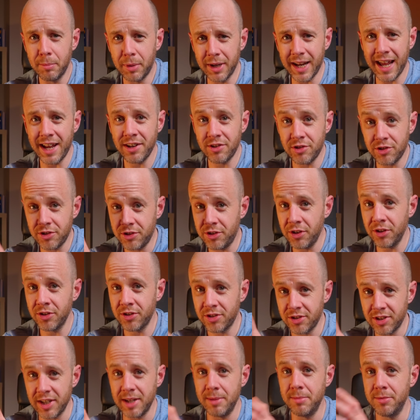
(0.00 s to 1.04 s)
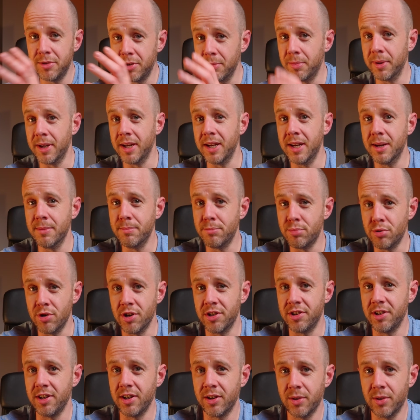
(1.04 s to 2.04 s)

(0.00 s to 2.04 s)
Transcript: but Edge does seem to be pretty